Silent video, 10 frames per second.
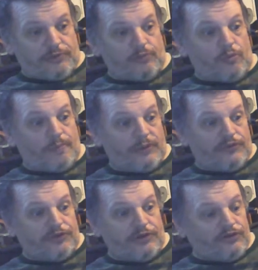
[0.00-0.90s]
me more
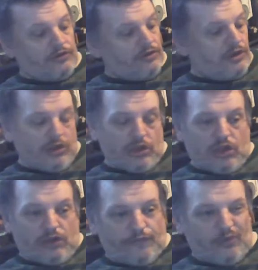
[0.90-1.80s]
postage,
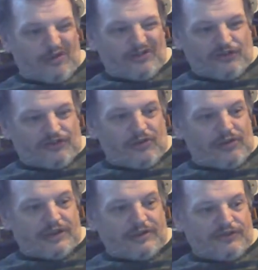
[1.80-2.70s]
I thought I'd just
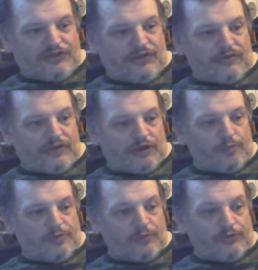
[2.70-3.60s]
like see if I can
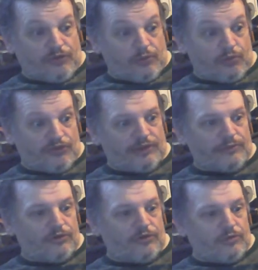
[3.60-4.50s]
open it, which I was able
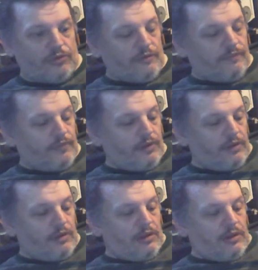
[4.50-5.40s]
to do.
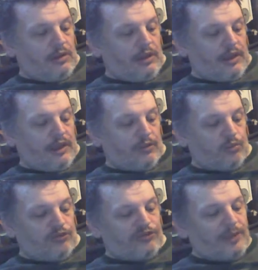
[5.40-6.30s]
And
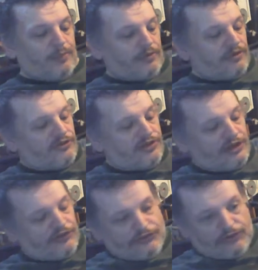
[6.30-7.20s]
what's happened is
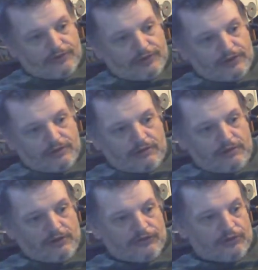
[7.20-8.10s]
inside
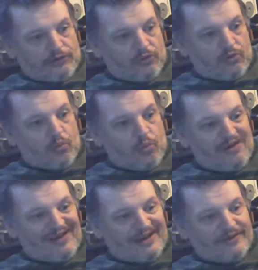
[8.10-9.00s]
there's a little
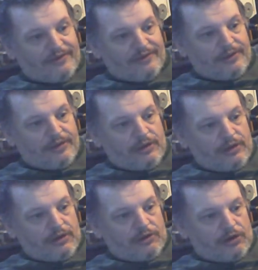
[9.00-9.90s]
white
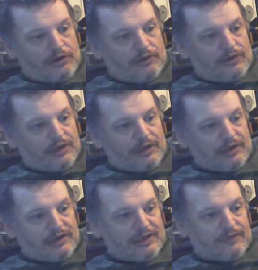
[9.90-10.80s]
kind of like
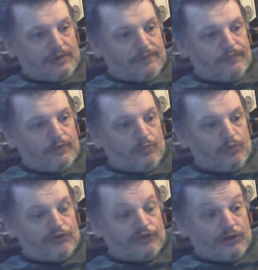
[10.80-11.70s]
lever,
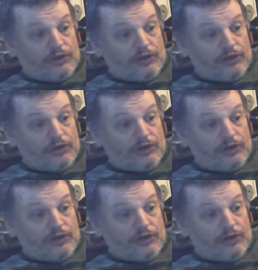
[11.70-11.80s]
which is